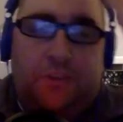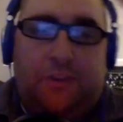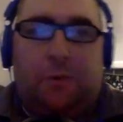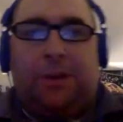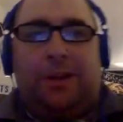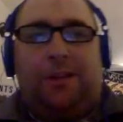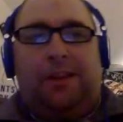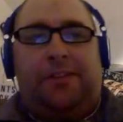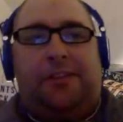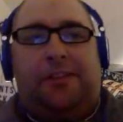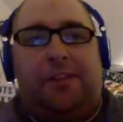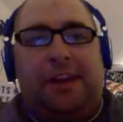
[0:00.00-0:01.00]
So
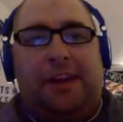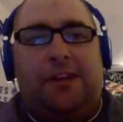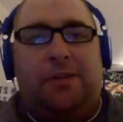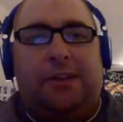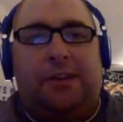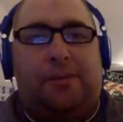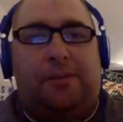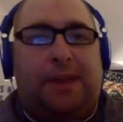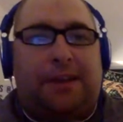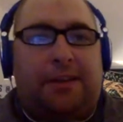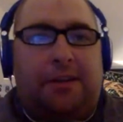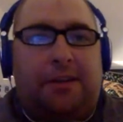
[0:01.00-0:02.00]
realistically, I don't
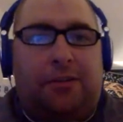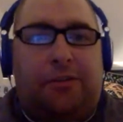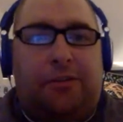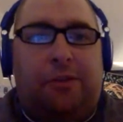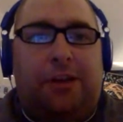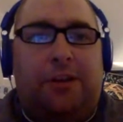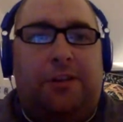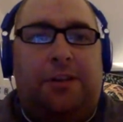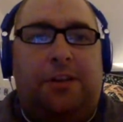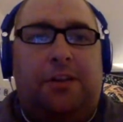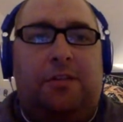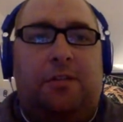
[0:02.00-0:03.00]
expect Hunter
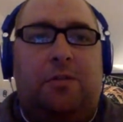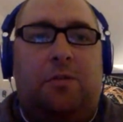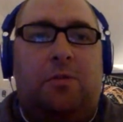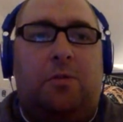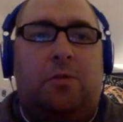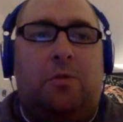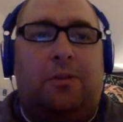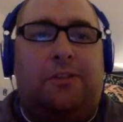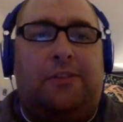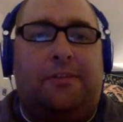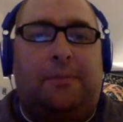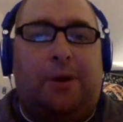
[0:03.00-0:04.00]
Strickland or
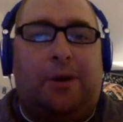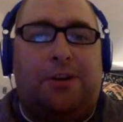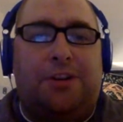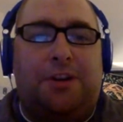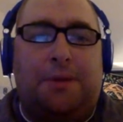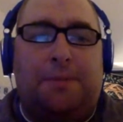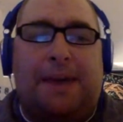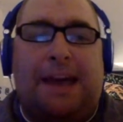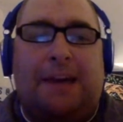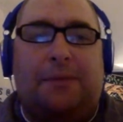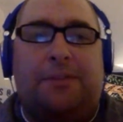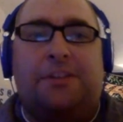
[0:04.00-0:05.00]
Samardzija to be
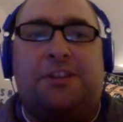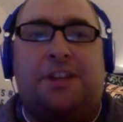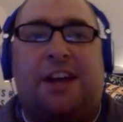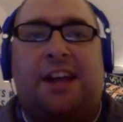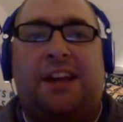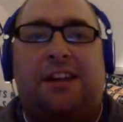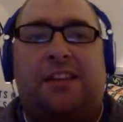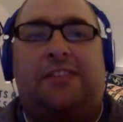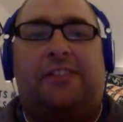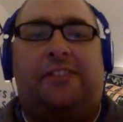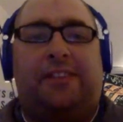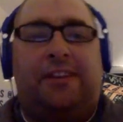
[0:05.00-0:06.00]
back with the
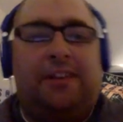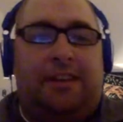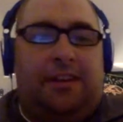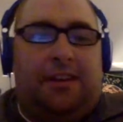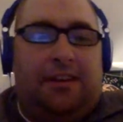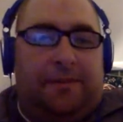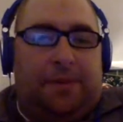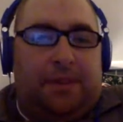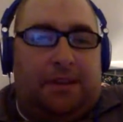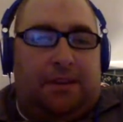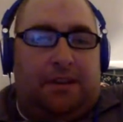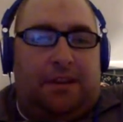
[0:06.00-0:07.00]
Giants
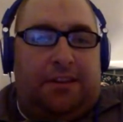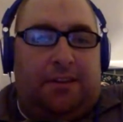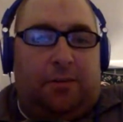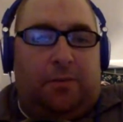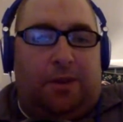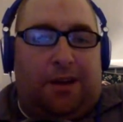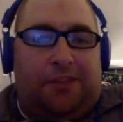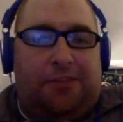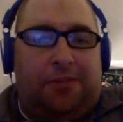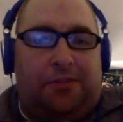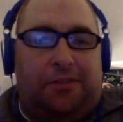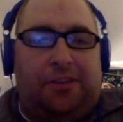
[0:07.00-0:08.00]
until
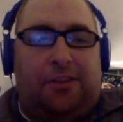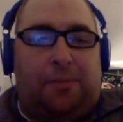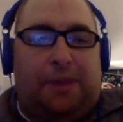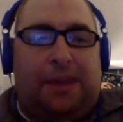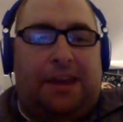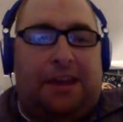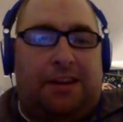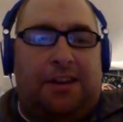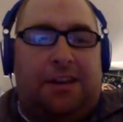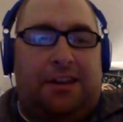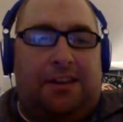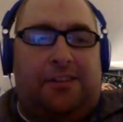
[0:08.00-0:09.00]
rosters expand
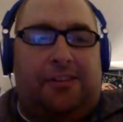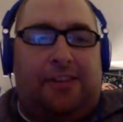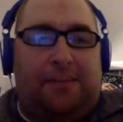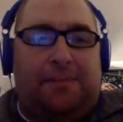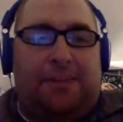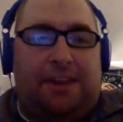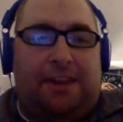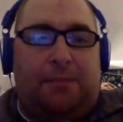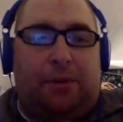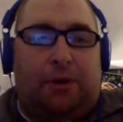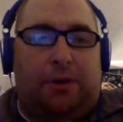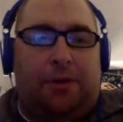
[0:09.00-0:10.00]
in
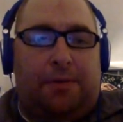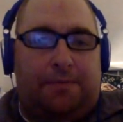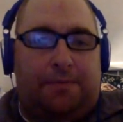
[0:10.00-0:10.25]
September.